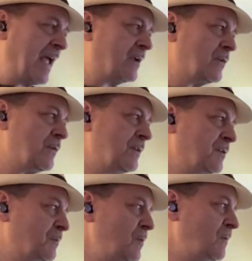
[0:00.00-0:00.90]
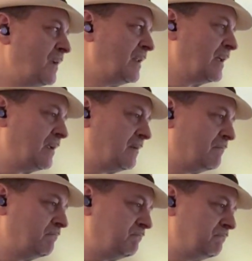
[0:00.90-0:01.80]
actor in this movie, like
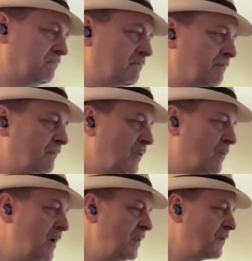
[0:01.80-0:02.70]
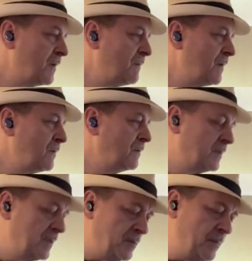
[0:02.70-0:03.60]
23 views,
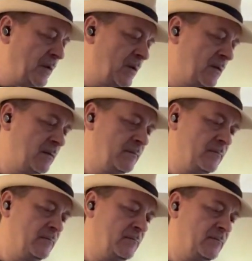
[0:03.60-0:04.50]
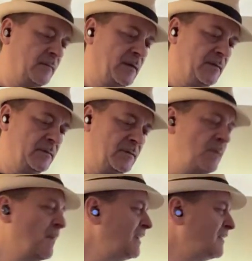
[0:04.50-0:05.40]
and it's been 2
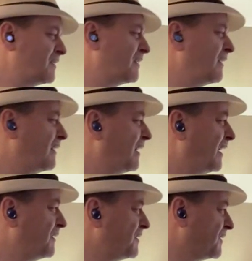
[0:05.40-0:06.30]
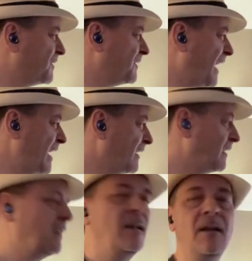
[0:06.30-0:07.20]
months. It's just stagnant.
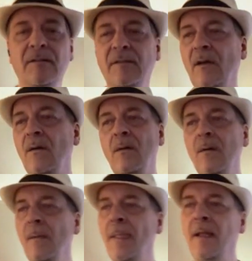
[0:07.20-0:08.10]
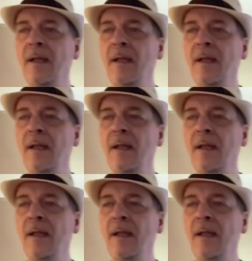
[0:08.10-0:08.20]
So